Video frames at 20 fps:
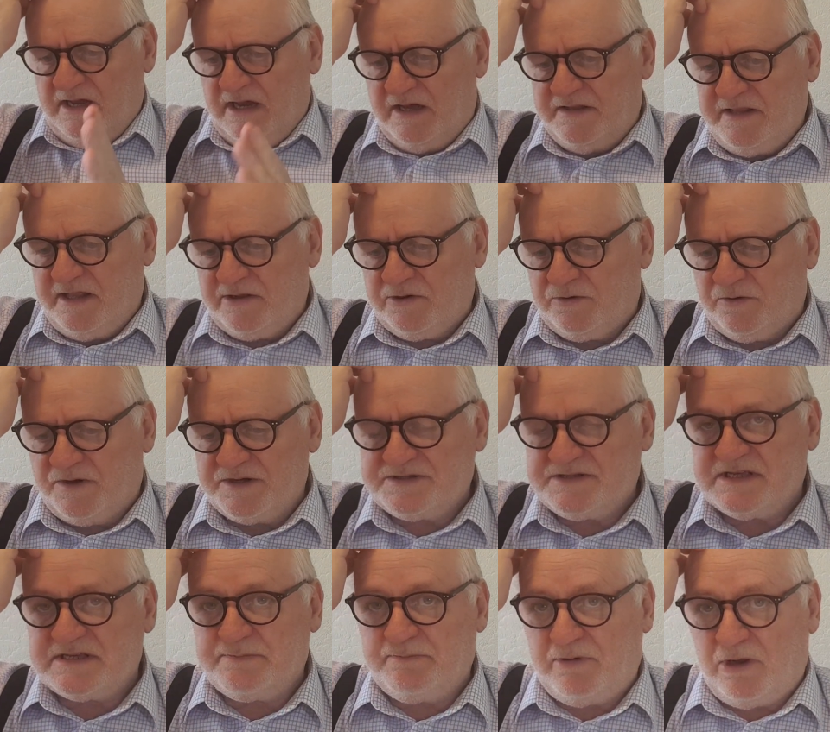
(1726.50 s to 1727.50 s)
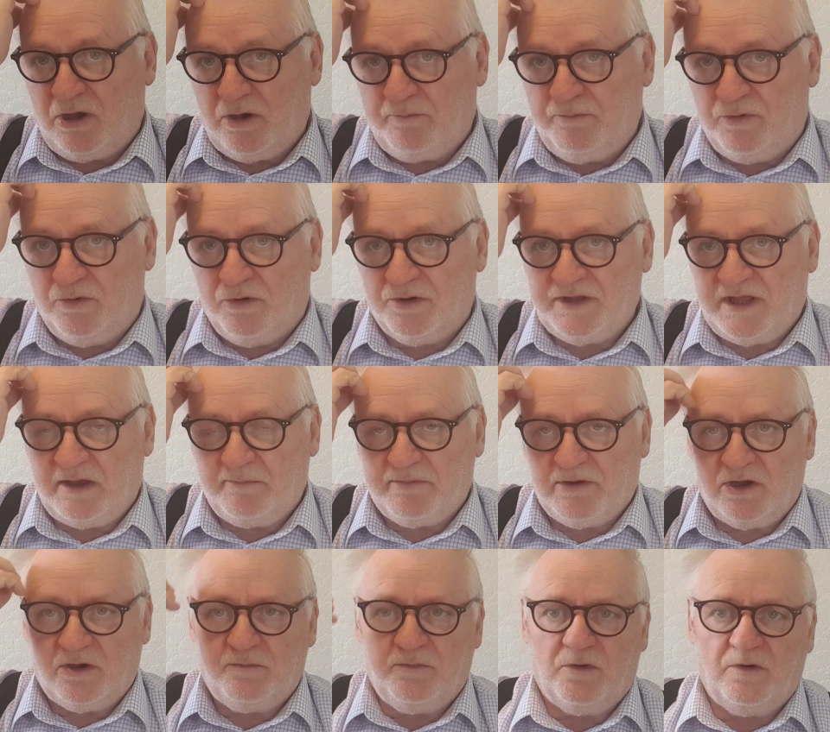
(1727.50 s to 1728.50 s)
And then, of course, there's blockboard. Now,
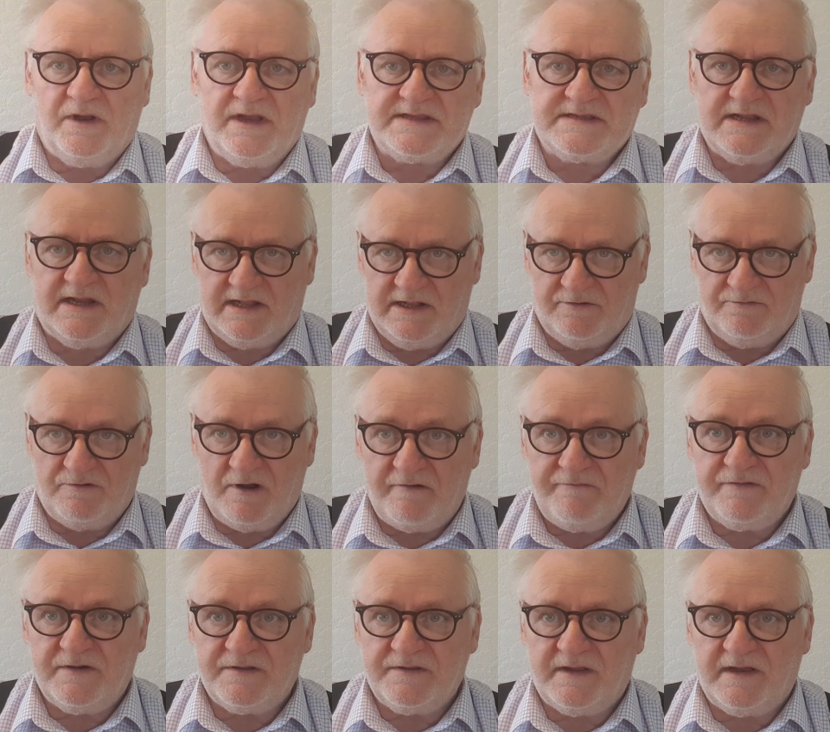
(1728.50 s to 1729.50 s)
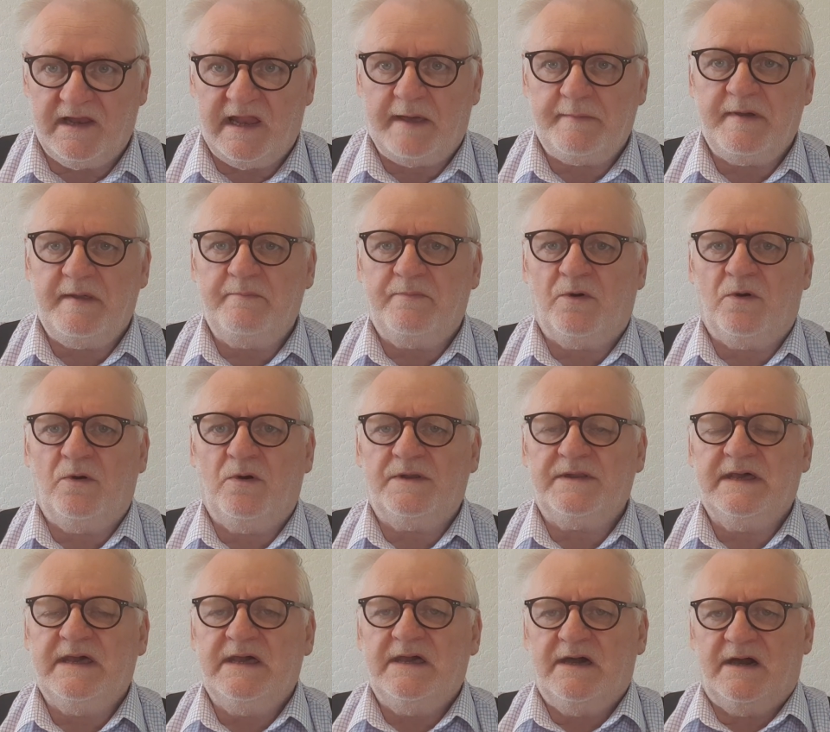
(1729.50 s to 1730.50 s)
blockboard is a little rougher than lamin board,
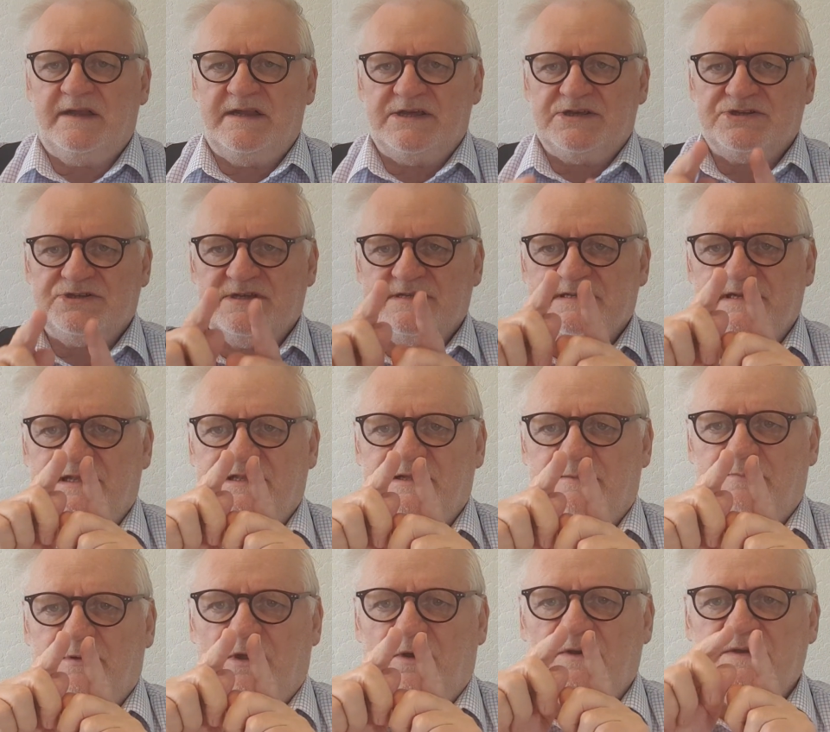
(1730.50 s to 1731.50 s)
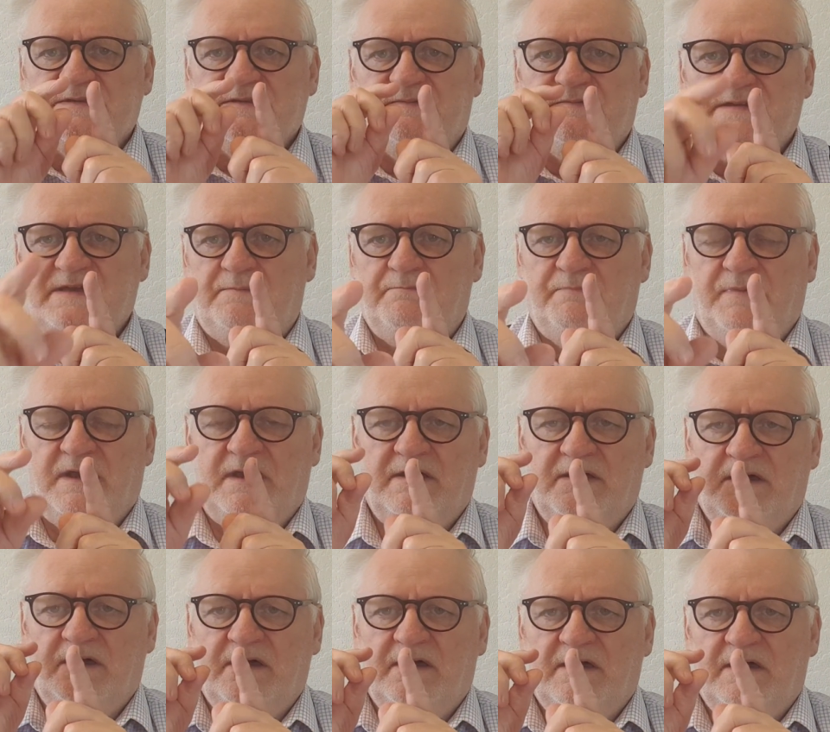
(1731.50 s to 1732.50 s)
and it's just little blocks of timber.
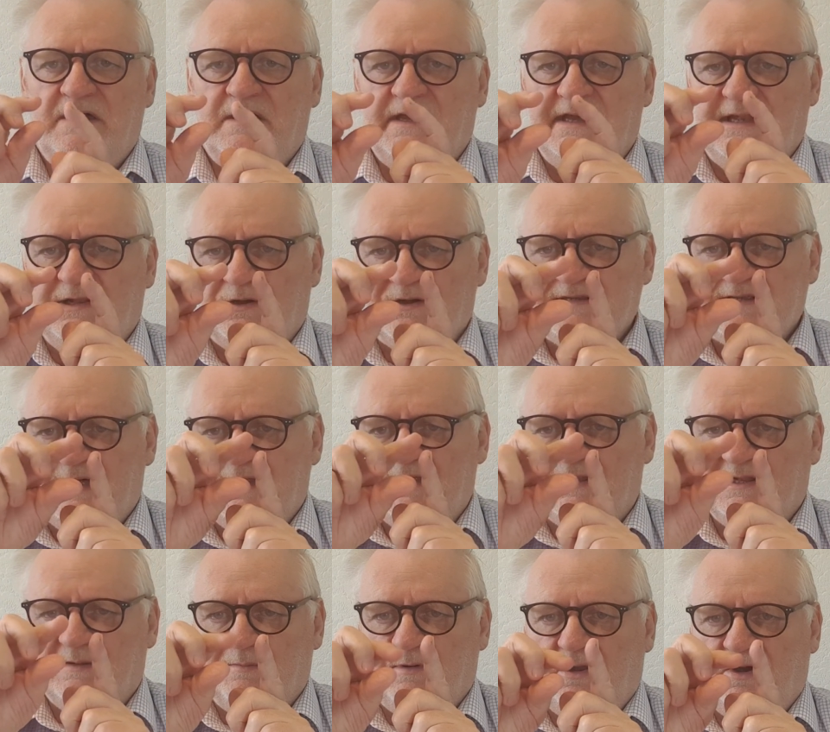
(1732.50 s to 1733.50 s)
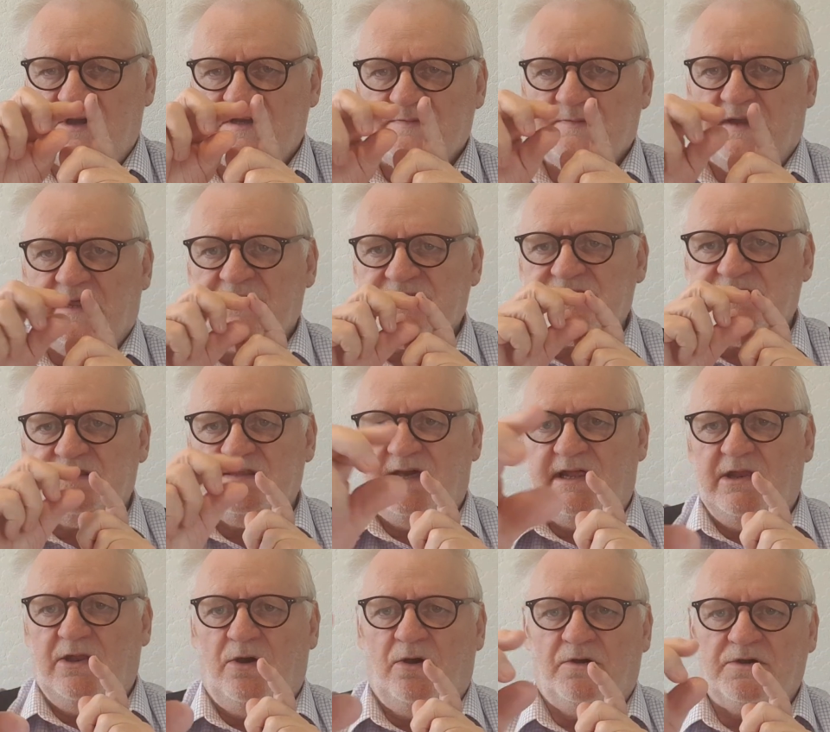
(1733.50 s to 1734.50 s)
It looks like little blocks, but actually they're
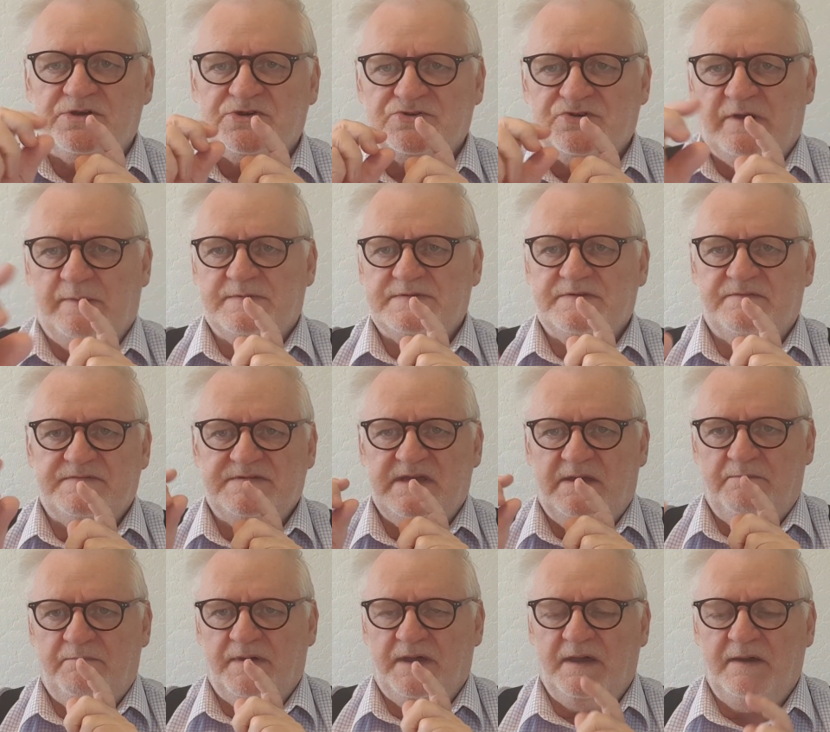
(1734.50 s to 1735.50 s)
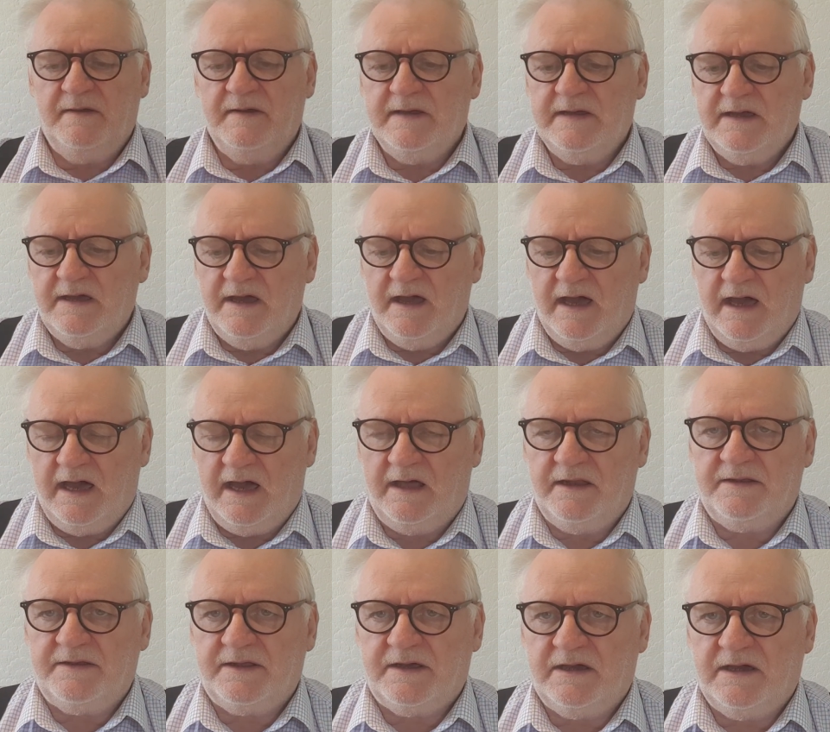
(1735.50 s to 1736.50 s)
long strips of timber.
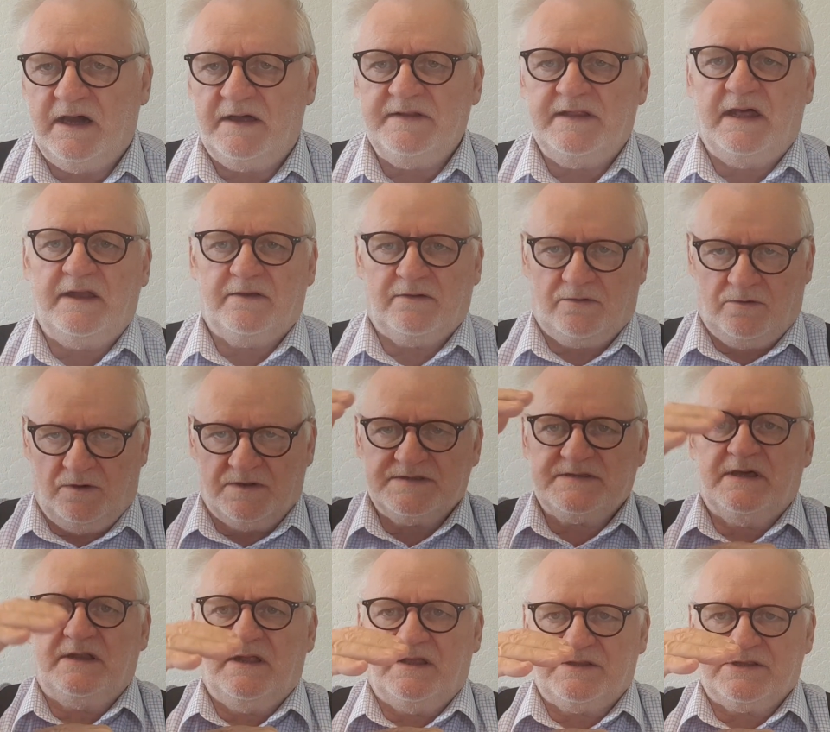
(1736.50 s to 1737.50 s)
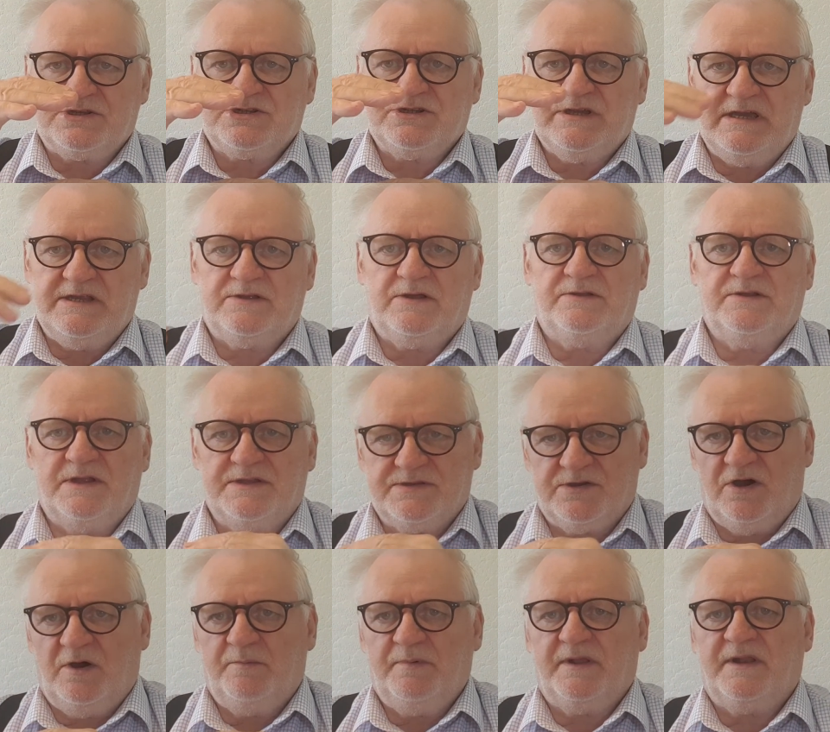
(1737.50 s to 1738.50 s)
And then, of course, another sheet on the
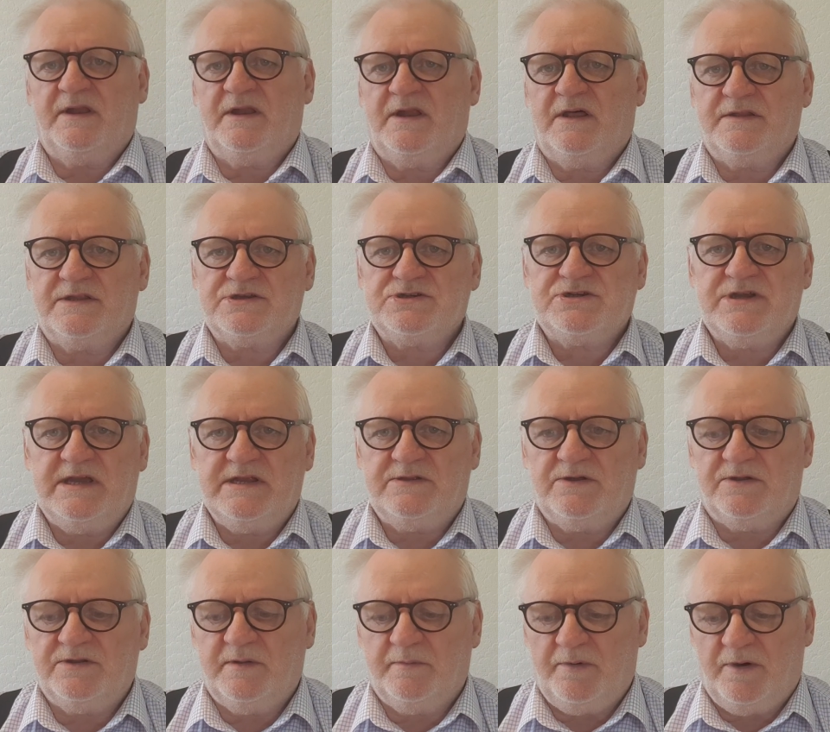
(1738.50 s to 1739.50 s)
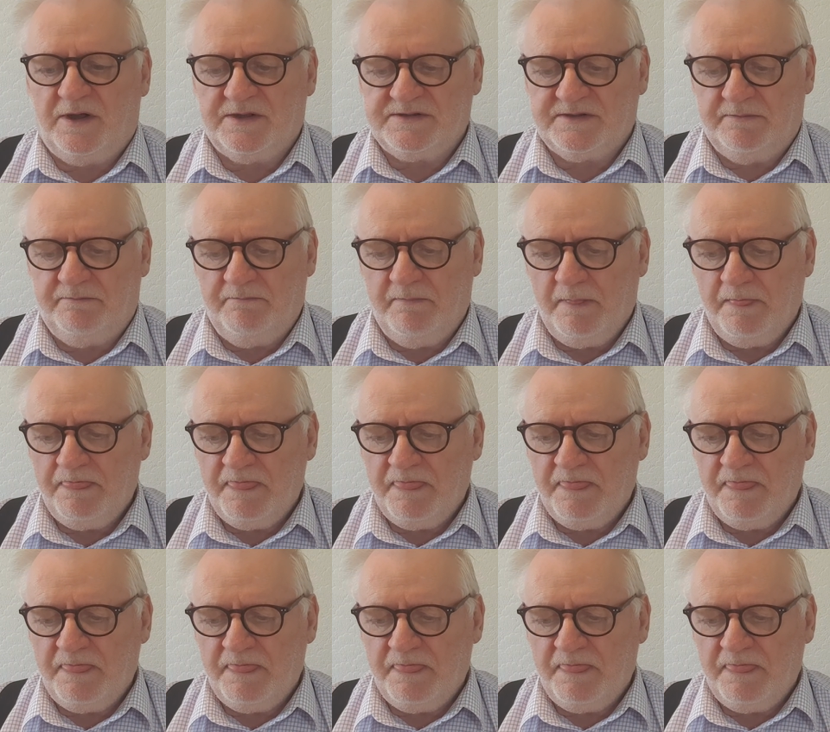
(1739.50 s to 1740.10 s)
top and another sheet on the bottom.